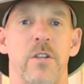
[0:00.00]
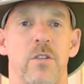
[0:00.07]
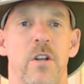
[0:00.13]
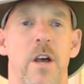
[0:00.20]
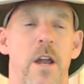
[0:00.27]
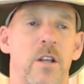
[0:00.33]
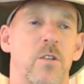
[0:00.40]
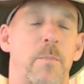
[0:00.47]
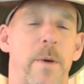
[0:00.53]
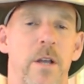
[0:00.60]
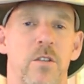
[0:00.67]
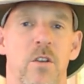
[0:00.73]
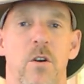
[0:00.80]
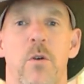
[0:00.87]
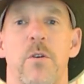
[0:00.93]
Do not
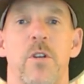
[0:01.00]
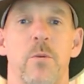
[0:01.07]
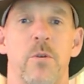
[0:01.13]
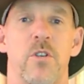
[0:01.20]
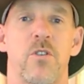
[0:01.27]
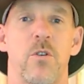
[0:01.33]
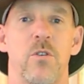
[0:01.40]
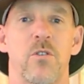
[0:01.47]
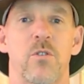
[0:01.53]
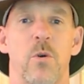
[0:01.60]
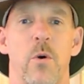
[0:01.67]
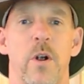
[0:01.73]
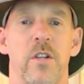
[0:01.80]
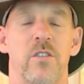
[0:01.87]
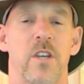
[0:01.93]
expect to go into a shoe
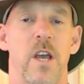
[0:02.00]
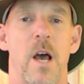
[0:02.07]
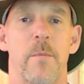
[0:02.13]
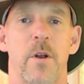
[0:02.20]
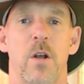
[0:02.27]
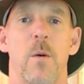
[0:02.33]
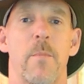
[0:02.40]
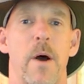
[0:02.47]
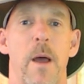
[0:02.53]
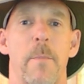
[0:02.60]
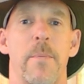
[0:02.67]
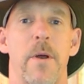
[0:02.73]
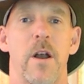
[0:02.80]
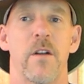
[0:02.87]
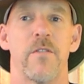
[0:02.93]
store and say, I'm going to go buy a
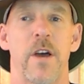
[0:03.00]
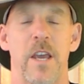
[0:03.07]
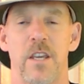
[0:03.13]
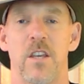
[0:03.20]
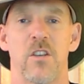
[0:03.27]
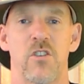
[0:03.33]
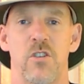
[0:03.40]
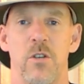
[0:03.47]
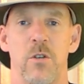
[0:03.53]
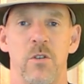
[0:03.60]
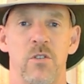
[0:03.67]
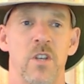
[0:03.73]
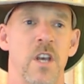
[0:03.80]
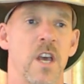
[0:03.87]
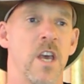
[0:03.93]
pair of hiking
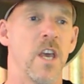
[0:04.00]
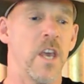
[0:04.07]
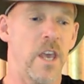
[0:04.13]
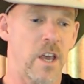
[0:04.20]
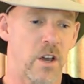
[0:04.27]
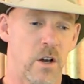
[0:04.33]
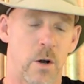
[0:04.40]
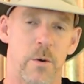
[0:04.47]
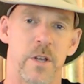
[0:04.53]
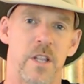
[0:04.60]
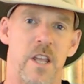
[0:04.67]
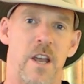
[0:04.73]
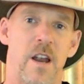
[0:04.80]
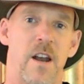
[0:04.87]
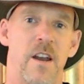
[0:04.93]
shoes, and go in
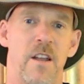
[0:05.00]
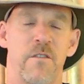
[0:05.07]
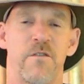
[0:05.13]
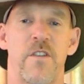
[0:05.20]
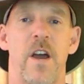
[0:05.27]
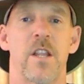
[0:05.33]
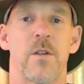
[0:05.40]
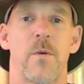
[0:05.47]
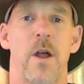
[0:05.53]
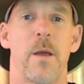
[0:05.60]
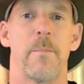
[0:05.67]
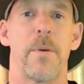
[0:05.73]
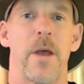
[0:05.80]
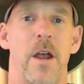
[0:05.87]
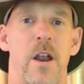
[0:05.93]
there and find the
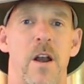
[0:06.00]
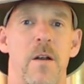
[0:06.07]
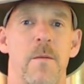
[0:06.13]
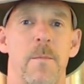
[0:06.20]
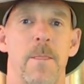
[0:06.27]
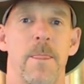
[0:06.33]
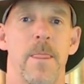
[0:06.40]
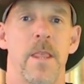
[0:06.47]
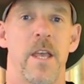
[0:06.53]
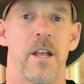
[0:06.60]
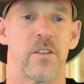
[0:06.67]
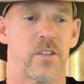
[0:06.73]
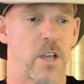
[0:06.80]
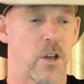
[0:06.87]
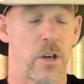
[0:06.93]
right pair
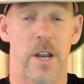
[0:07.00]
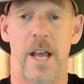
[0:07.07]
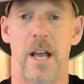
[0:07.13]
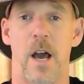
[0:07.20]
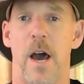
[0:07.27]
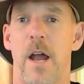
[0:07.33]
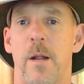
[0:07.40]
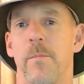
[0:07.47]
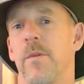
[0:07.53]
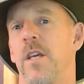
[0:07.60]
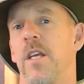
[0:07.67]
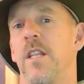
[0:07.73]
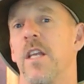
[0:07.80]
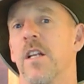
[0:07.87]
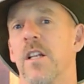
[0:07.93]
and say, good, I got them,
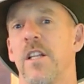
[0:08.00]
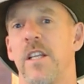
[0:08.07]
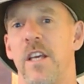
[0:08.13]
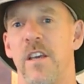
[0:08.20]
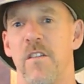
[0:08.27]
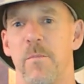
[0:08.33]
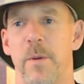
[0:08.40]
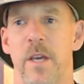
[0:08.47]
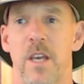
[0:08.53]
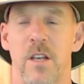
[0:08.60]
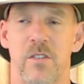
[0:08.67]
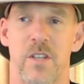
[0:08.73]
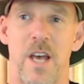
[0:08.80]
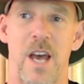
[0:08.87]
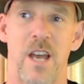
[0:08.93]
and then leave,
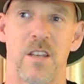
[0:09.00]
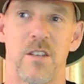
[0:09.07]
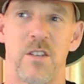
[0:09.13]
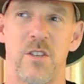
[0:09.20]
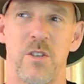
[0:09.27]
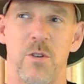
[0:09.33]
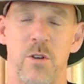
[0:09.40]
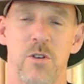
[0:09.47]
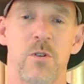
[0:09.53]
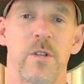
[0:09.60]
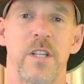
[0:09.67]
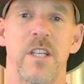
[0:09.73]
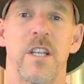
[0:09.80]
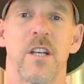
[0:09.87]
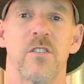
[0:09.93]
because that
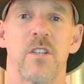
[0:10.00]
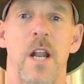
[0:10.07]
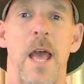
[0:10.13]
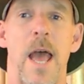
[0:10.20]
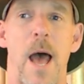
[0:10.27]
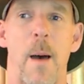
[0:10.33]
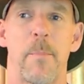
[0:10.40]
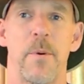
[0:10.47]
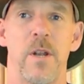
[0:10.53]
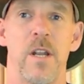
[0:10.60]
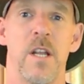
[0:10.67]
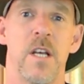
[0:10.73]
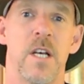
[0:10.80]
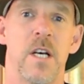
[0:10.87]
usually doesn't happen.